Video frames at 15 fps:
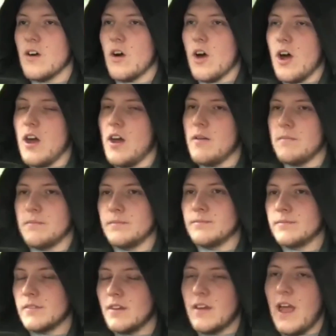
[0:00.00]

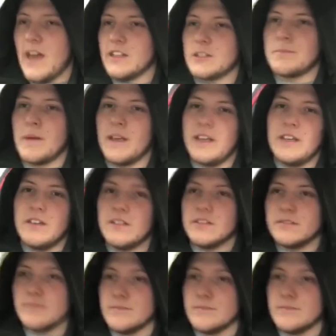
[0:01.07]
um, at speed.